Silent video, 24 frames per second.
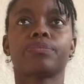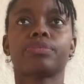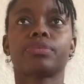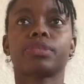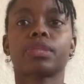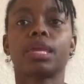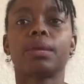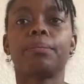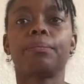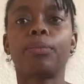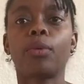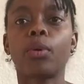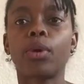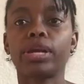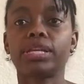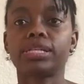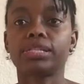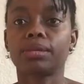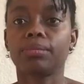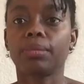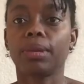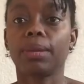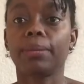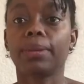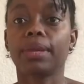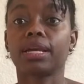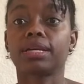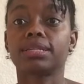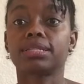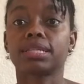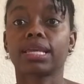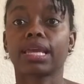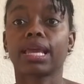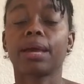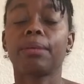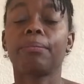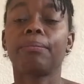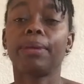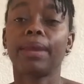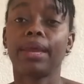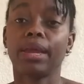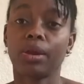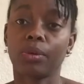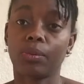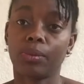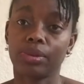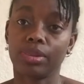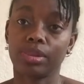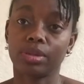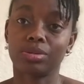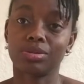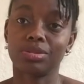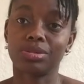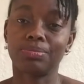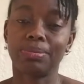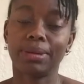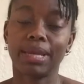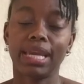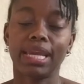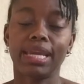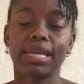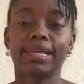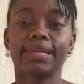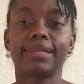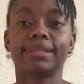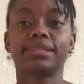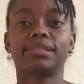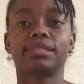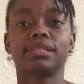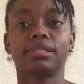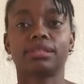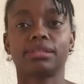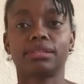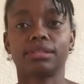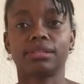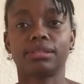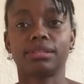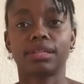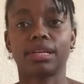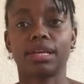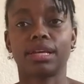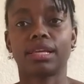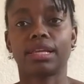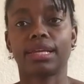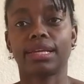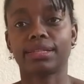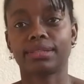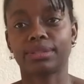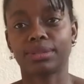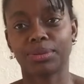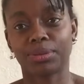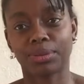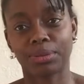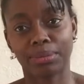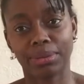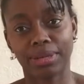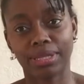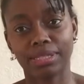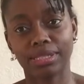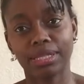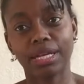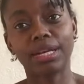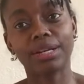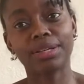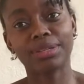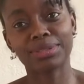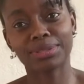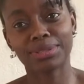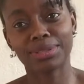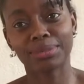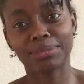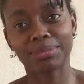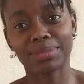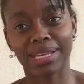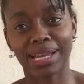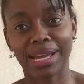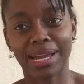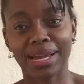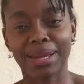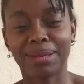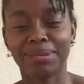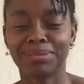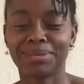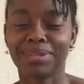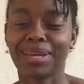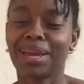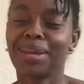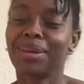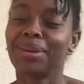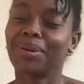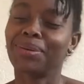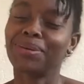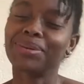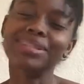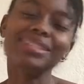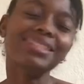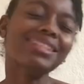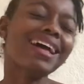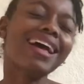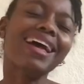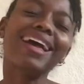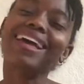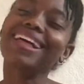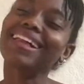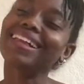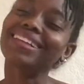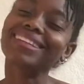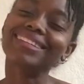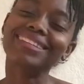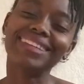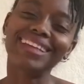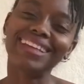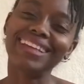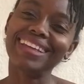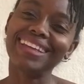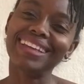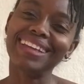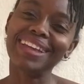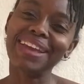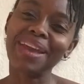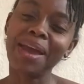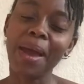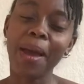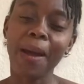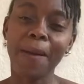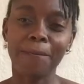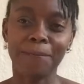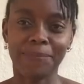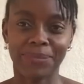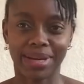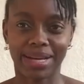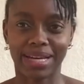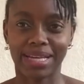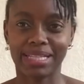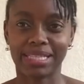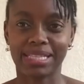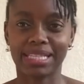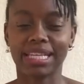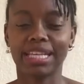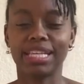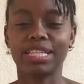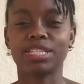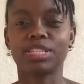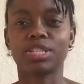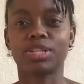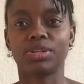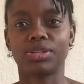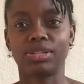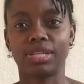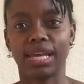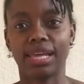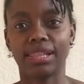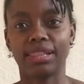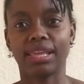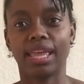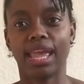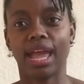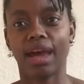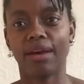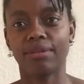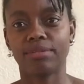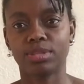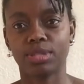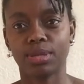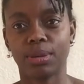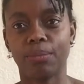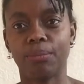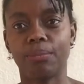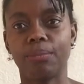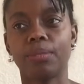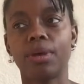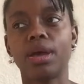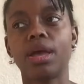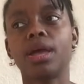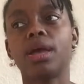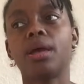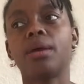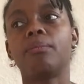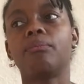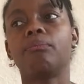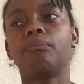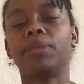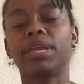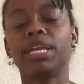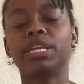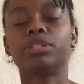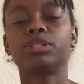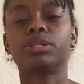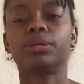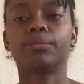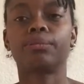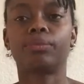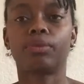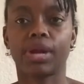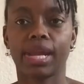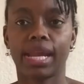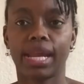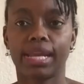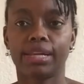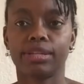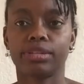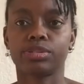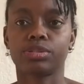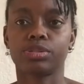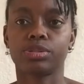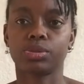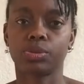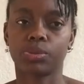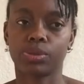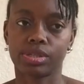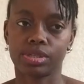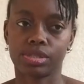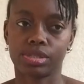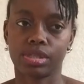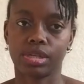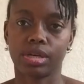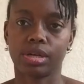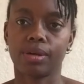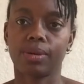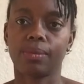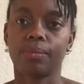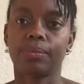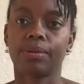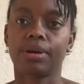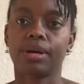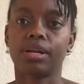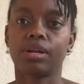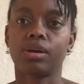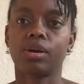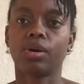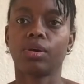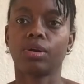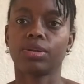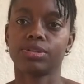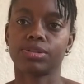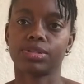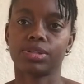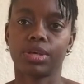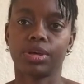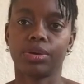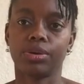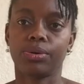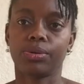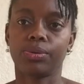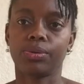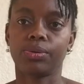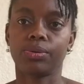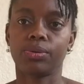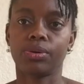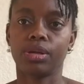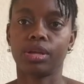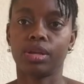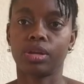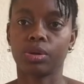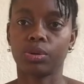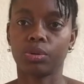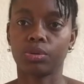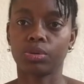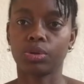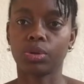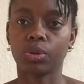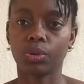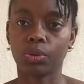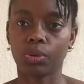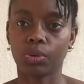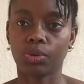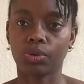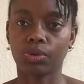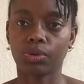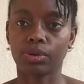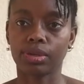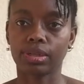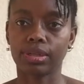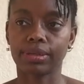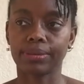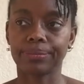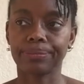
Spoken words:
important to me because I bank with those banks and I like to go to McDonald's sometimes. I know it's not healthy, but it's good that they have some major brand stores there, but also, local